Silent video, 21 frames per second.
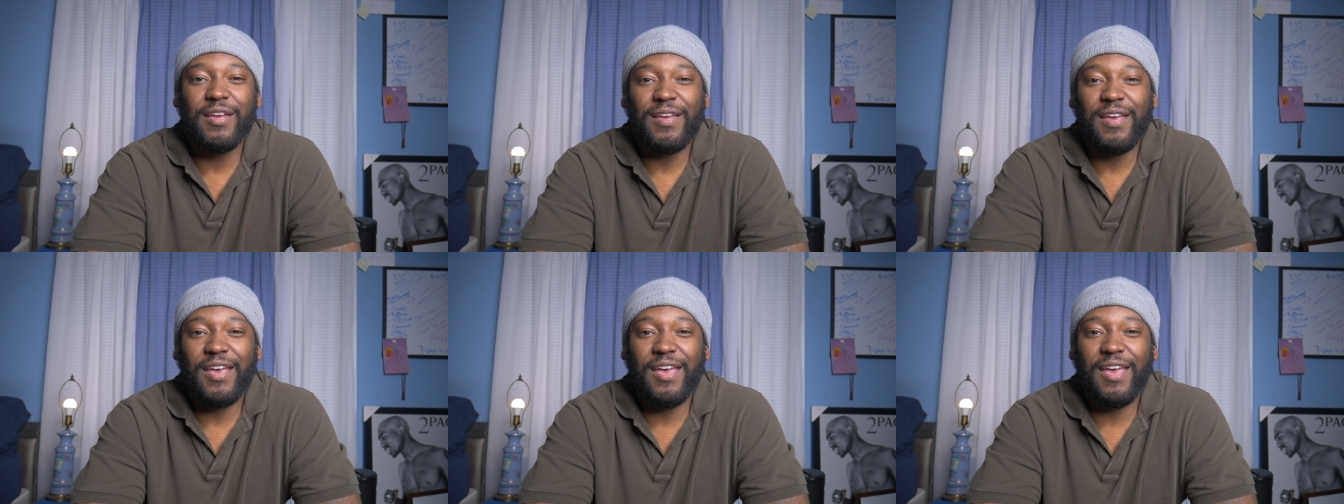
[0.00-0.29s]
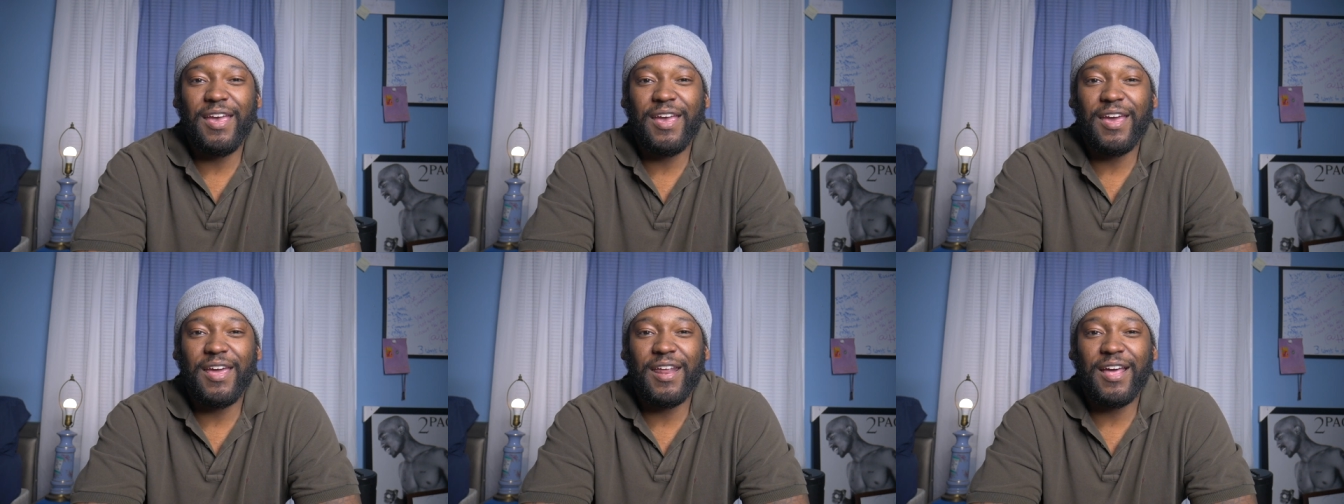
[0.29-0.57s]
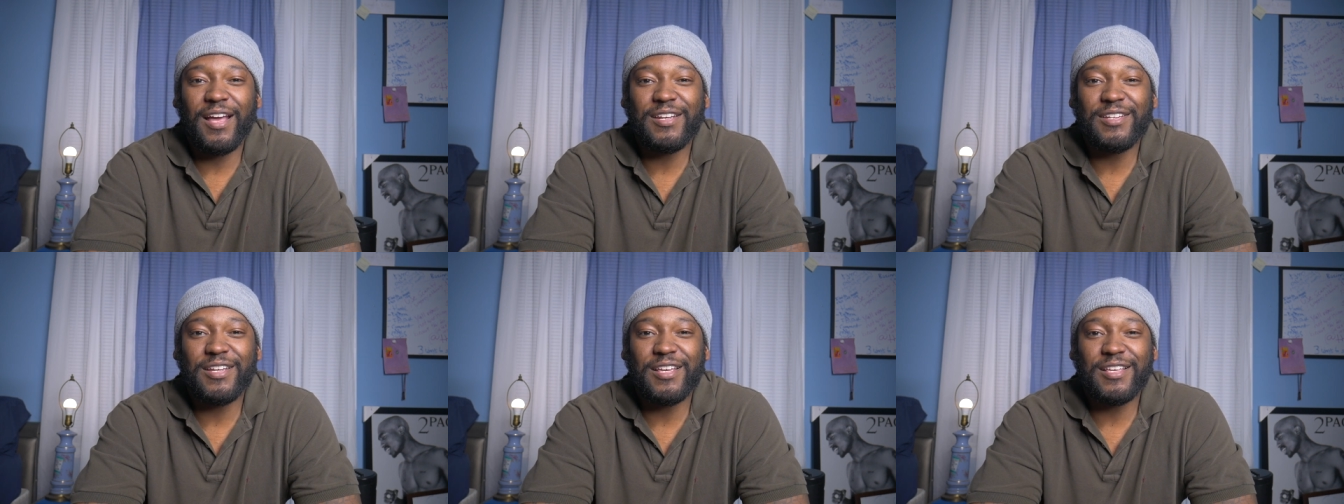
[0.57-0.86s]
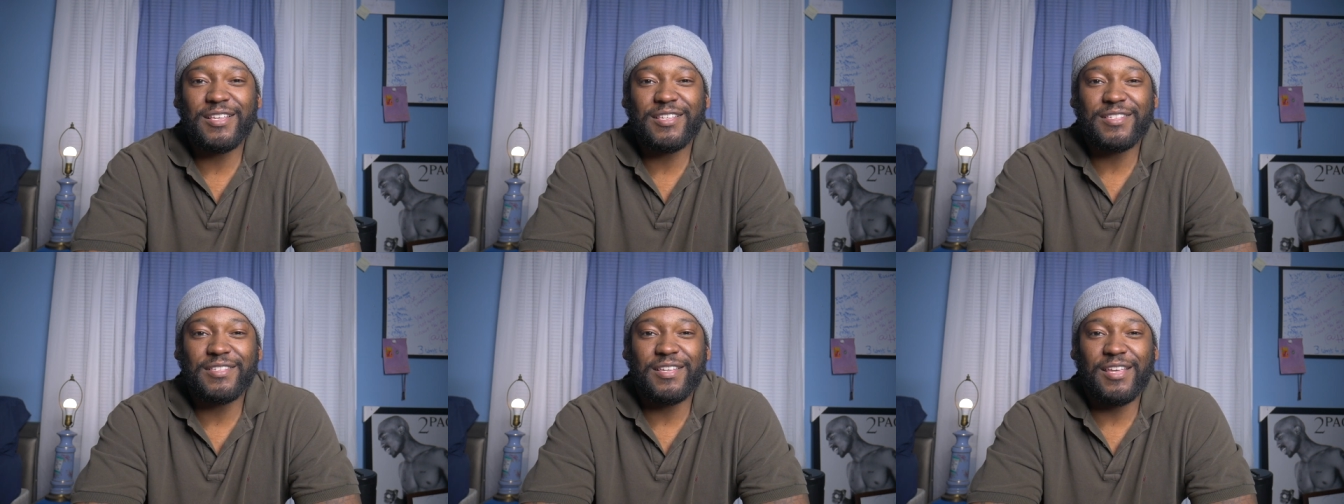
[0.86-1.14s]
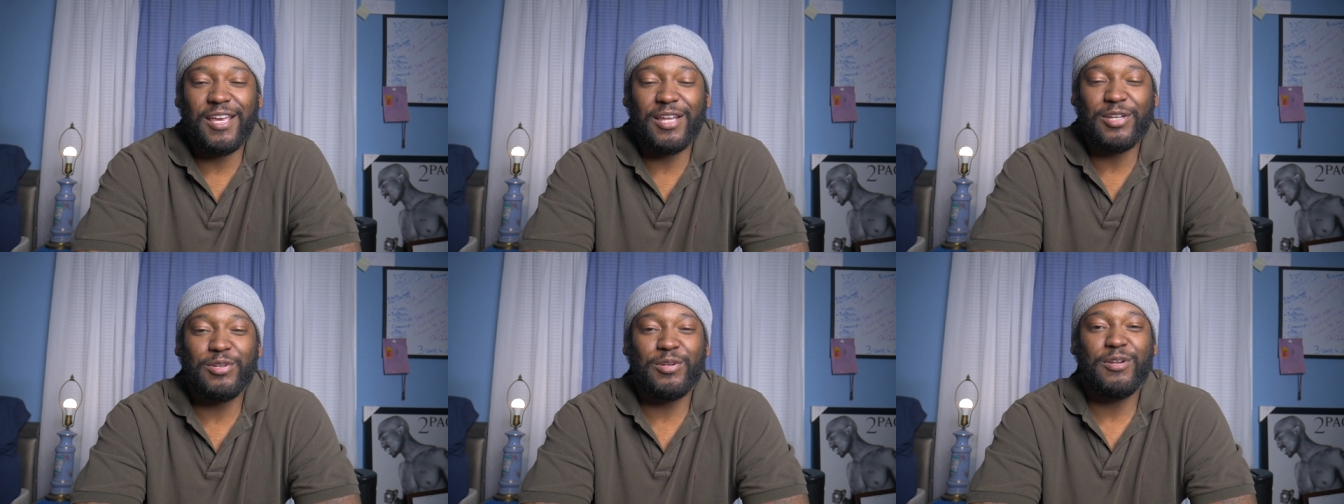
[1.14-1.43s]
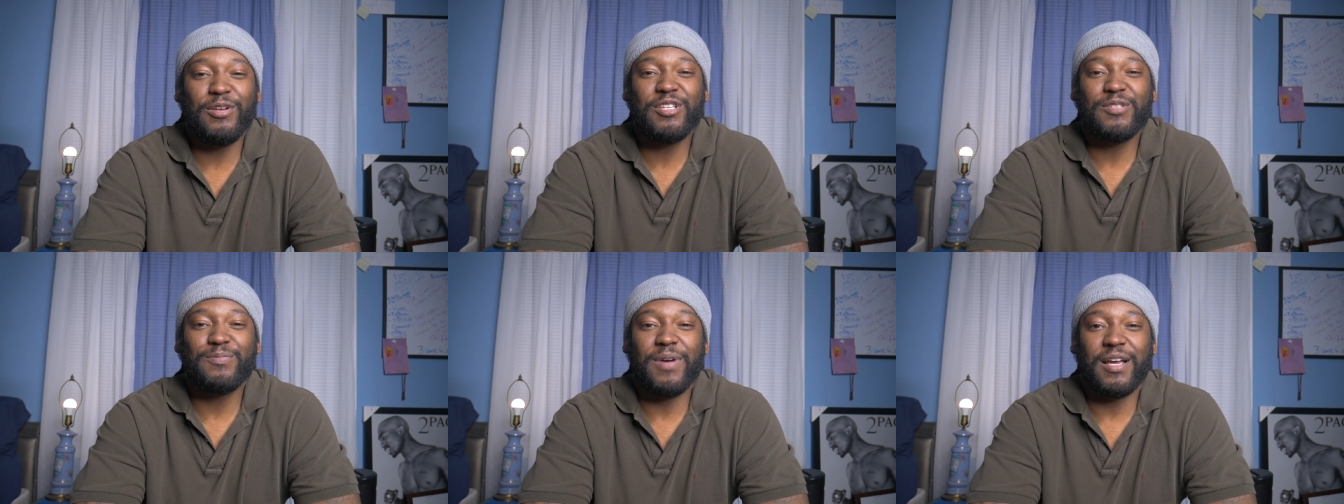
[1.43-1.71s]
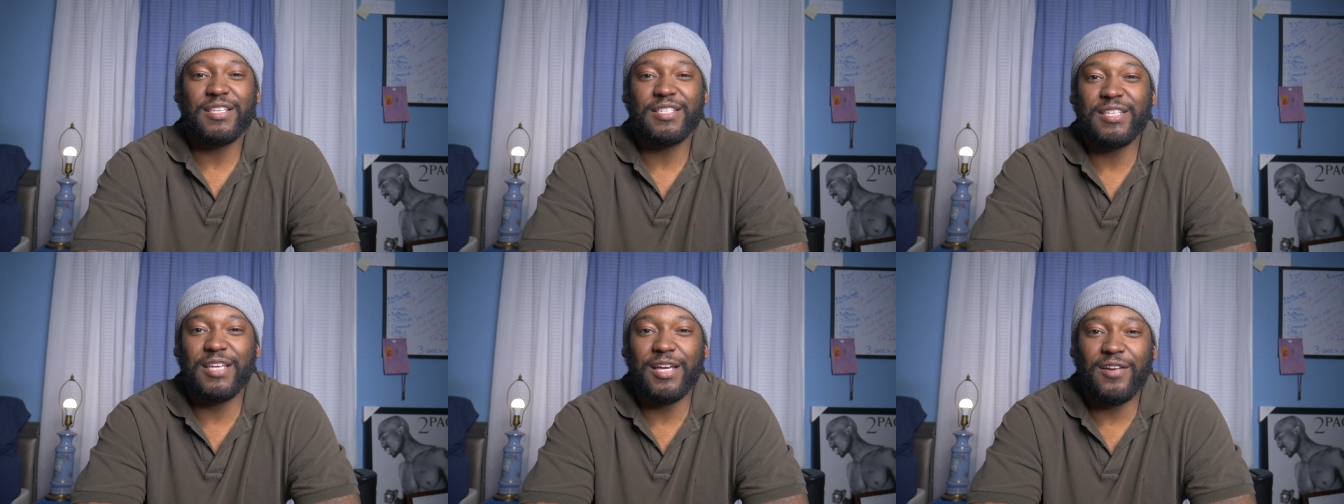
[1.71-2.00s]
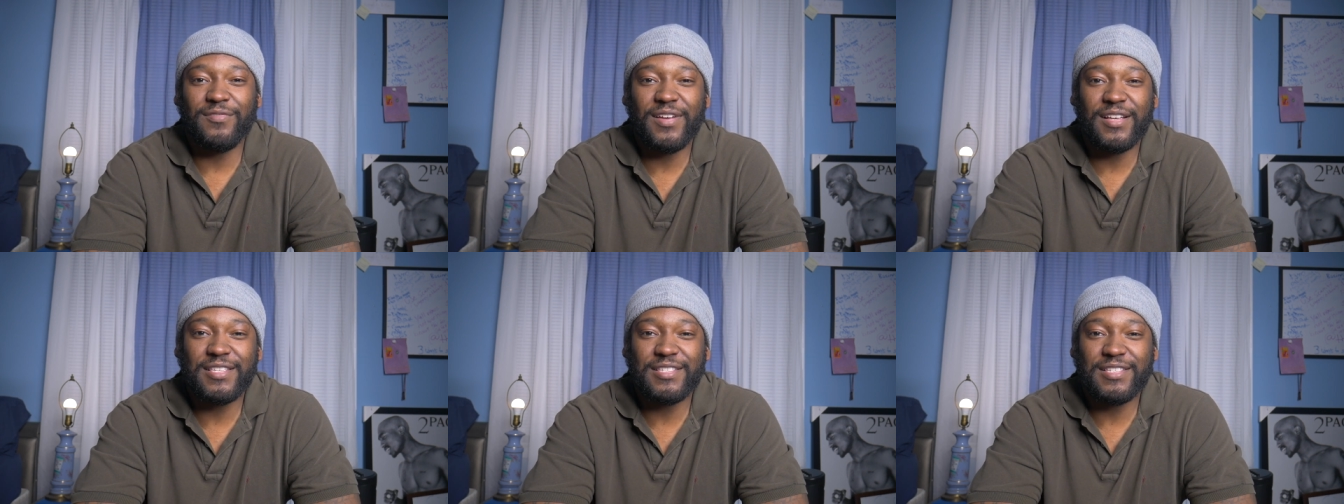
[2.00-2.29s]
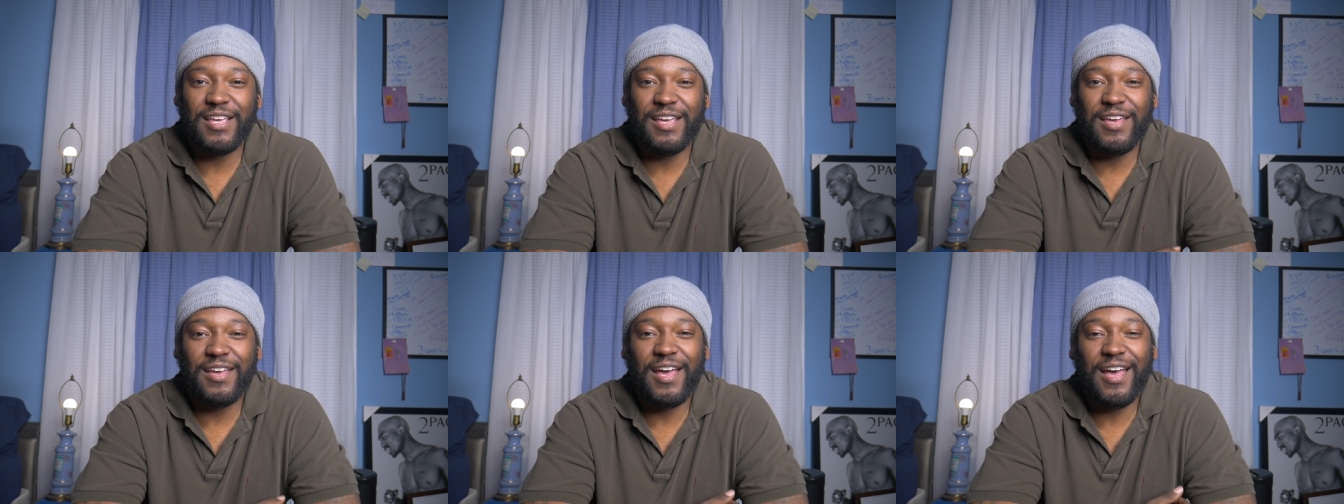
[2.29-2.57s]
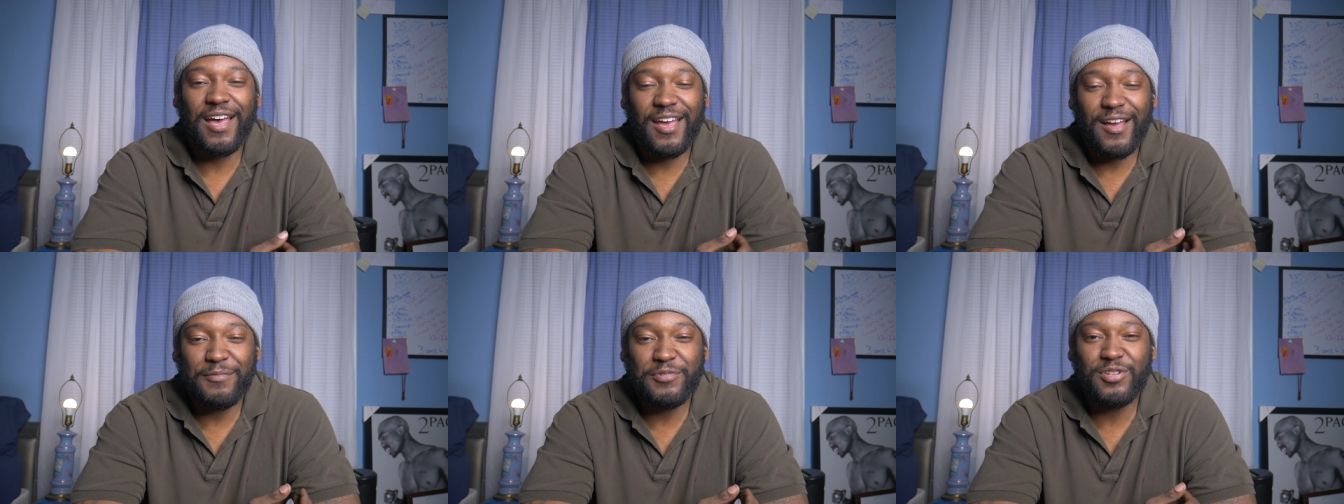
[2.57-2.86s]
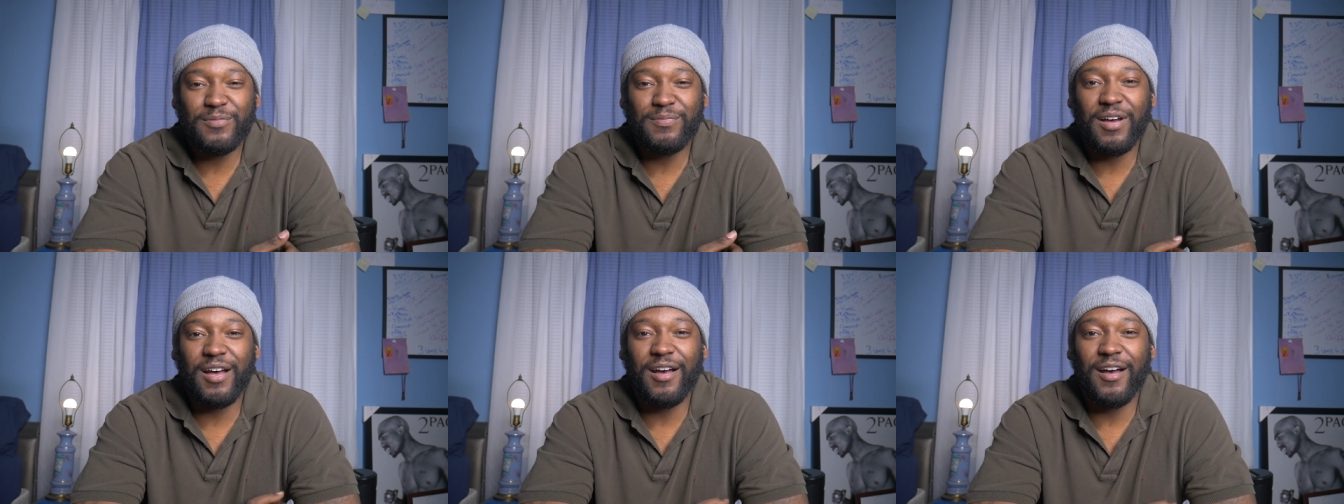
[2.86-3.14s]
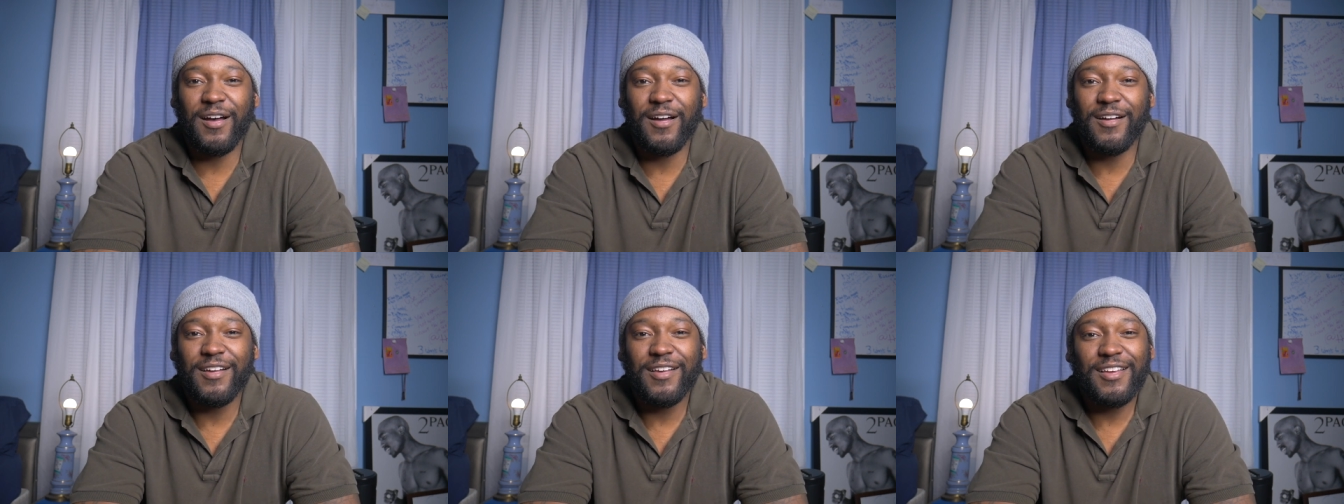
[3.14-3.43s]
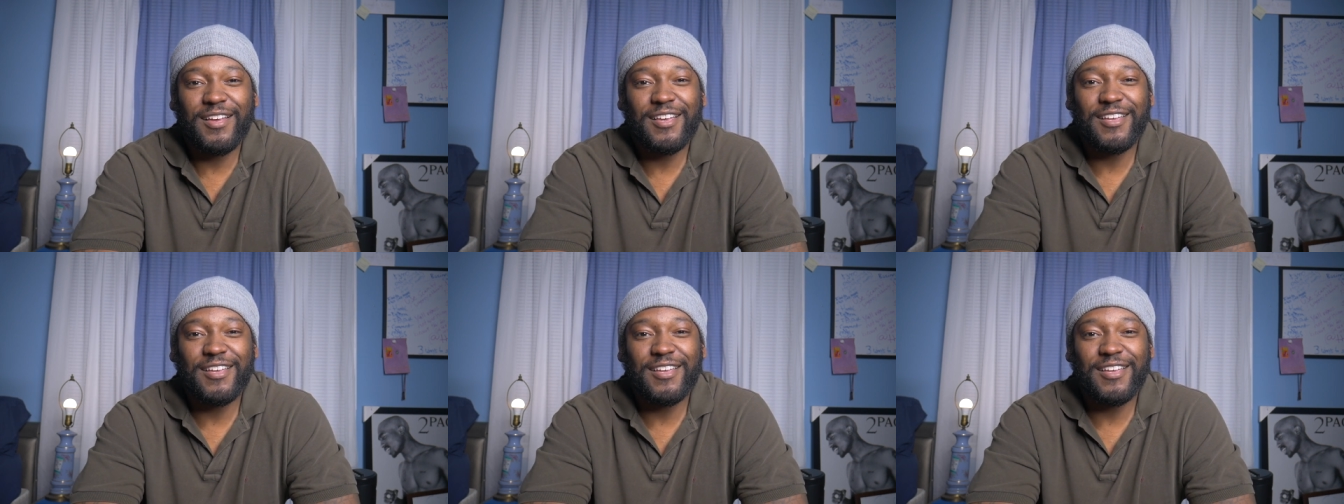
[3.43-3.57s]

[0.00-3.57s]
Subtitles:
and I just introduced myself. I said, hi, I'm Jamal.